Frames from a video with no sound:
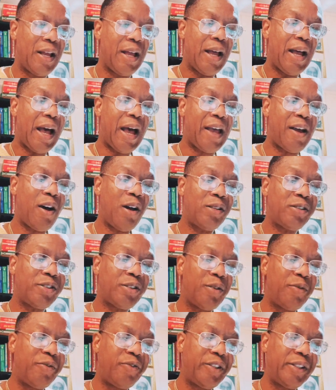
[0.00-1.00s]
I
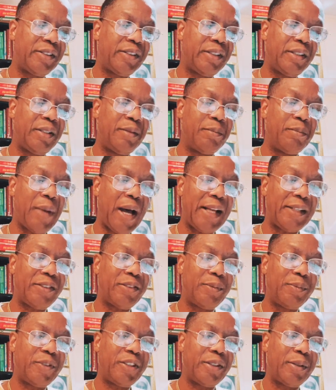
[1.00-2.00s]
also visited
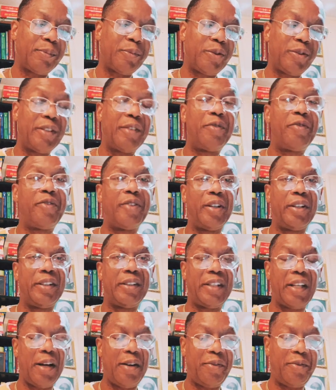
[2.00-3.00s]
Muslim temples in
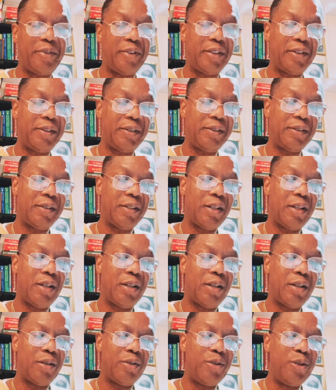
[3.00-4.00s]
Philadelphia,
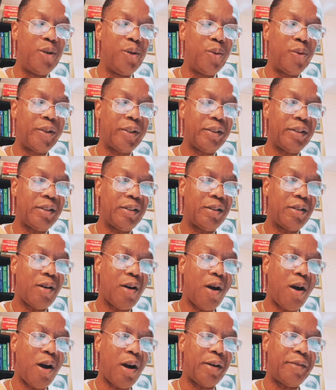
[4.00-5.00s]
Newark,
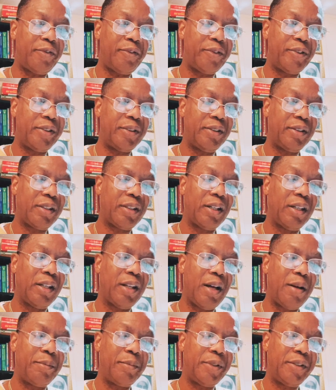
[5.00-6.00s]
Hartford,
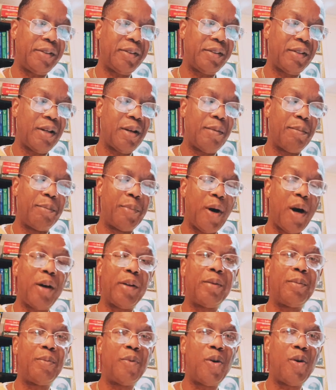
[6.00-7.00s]
Columbus,
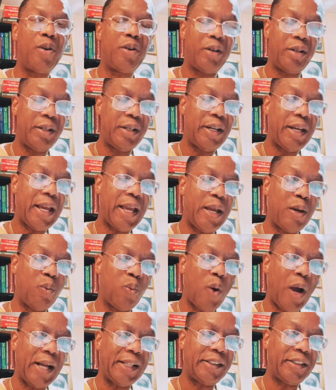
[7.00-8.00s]
Baltimore, and
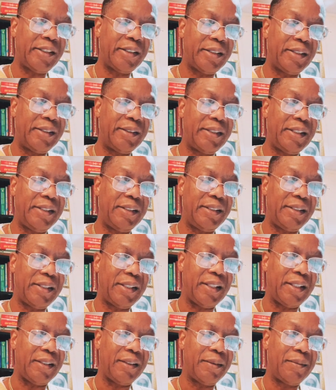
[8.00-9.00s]
Washington,
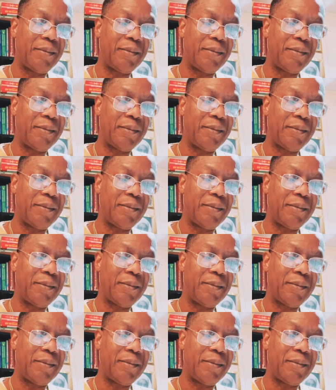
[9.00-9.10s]
D.C.